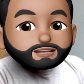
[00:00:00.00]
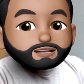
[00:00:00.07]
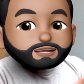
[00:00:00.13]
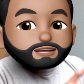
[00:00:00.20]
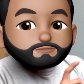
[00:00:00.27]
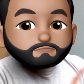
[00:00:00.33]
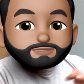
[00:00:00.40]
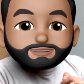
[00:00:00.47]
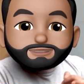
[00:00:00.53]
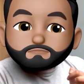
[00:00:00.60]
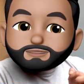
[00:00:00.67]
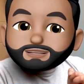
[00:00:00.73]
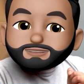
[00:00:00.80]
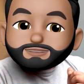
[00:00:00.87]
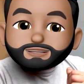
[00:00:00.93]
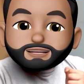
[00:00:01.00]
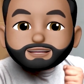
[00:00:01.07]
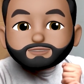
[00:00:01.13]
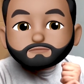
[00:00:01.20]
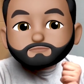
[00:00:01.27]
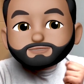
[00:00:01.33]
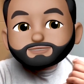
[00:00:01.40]
it wasted my
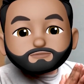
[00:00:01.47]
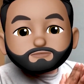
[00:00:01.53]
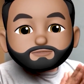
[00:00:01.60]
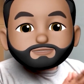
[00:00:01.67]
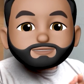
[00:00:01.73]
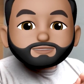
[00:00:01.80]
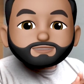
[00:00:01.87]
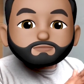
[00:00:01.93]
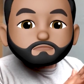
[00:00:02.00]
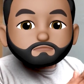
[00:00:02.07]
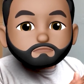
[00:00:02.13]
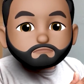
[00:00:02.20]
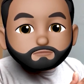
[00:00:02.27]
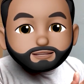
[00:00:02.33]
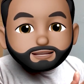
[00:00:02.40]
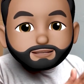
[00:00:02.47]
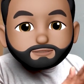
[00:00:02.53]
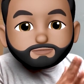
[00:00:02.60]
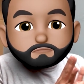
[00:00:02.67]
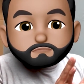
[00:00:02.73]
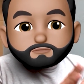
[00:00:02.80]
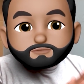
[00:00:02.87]
time to learn this,
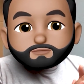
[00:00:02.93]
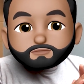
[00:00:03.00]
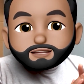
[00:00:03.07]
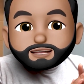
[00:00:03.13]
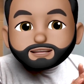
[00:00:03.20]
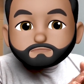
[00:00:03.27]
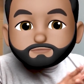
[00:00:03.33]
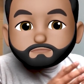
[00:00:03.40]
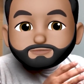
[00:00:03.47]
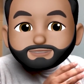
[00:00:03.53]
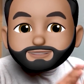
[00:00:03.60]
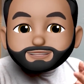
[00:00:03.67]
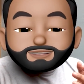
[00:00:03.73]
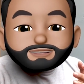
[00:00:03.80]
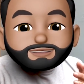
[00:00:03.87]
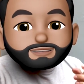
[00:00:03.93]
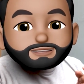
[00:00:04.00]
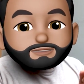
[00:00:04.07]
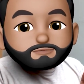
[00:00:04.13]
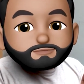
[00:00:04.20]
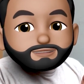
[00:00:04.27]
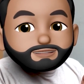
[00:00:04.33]
the program, the machine,
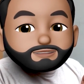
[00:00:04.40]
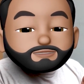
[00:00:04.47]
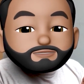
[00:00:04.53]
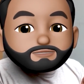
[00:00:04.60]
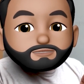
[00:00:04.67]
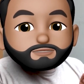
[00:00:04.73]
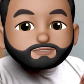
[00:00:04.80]
everything.